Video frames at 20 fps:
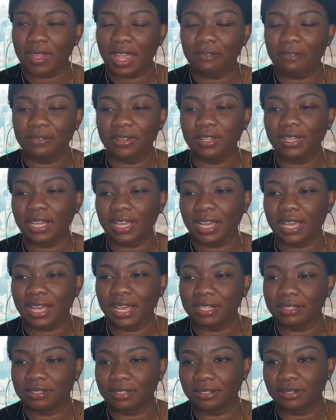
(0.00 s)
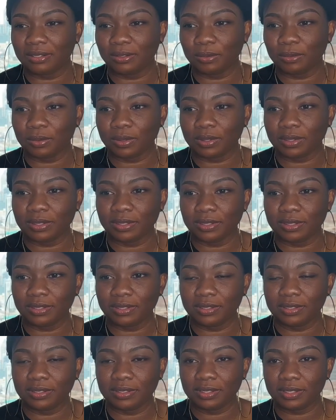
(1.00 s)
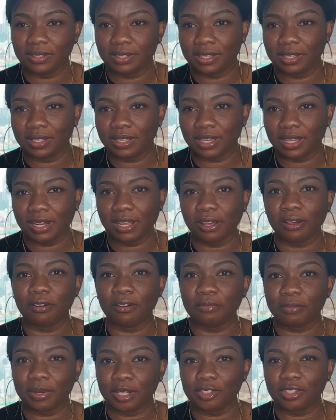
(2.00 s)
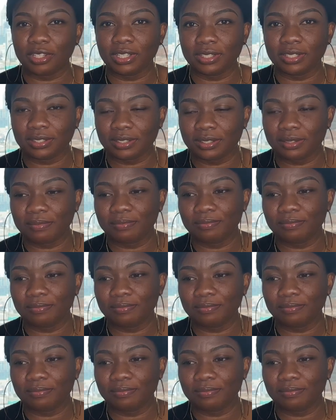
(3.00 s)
I feel like I had to get that off my chest.